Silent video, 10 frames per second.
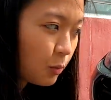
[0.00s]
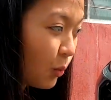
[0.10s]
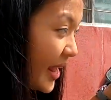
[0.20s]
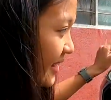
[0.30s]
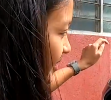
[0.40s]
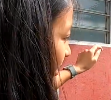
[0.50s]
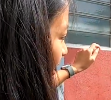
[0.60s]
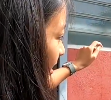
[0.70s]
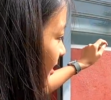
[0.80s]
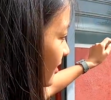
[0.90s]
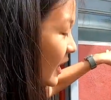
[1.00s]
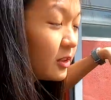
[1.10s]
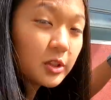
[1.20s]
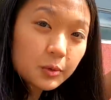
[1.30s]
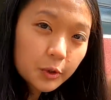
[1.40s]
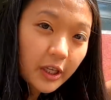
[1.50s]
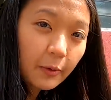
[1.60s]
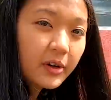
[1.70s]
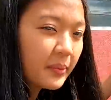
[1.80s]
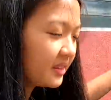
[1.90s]
when down the road I
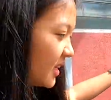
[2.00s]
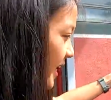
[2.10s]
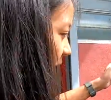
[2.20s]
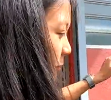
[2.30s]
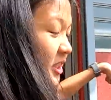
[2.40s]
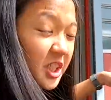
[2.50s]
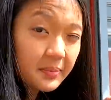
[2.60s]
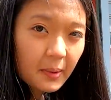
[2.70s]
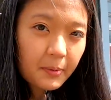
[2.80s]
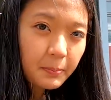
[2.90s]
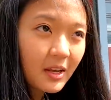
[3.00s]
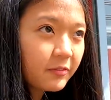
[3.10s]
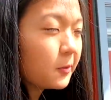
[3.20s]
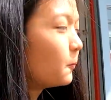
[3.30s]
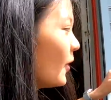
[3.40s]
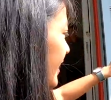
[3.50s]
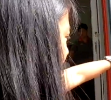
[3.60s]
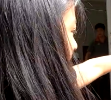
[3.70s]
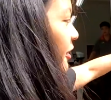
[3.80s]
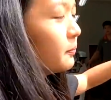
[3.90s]
want to maintain, I want to change my PPF film,
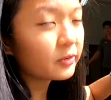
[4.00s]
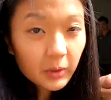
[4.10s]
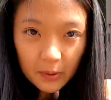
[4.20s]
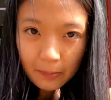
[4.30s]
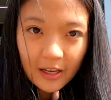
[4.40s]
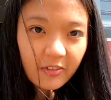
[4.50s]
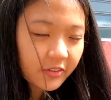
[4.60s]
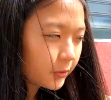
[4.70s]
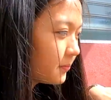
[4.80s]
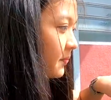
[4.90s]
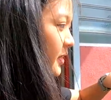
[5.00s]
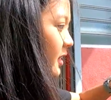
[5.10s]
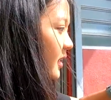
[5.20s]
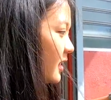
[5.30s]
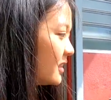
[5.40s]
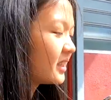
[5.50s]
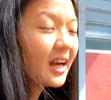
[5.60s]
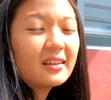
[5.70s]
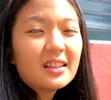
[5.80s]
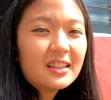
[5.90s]
when I remove the PPF film,
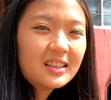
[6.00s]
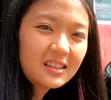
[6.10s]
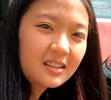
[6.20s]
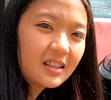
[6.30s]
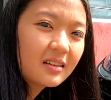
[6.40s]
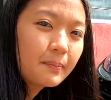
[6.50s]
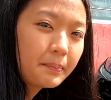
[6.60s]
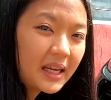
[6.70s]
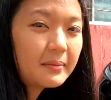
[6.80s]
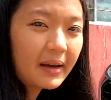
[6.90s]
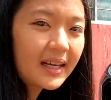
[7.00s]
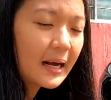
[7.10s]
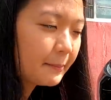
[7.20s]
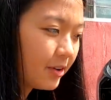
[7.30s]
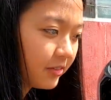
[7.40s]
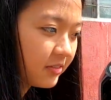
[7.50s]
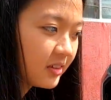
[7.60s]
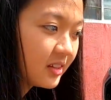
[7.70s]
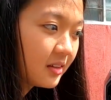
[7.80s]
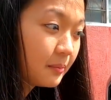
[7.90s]
the paint might come off.
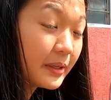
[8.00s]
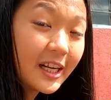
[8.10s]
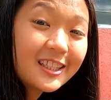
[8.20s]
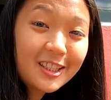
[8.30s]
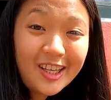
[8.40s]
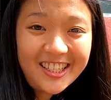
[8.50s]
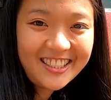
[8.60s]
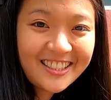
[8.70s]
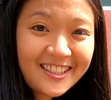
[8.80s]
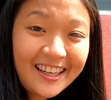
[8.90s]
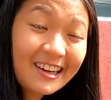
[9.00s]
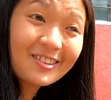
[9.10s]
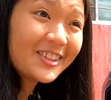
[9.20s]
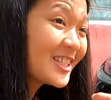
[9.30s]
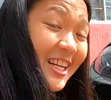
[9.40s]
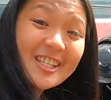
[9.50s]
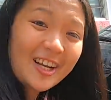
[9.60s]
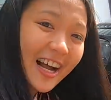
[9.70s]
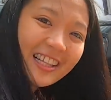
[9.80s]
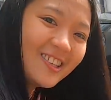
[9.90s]
But then again, I can always change
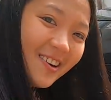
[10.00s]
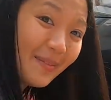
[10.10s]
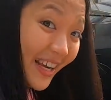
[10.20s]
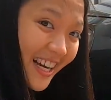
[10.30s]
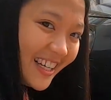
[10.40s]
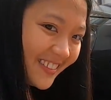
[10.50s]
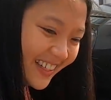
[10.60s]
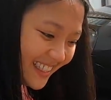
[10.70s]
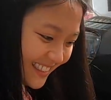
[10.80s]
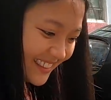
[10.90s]
the colour of my car, right?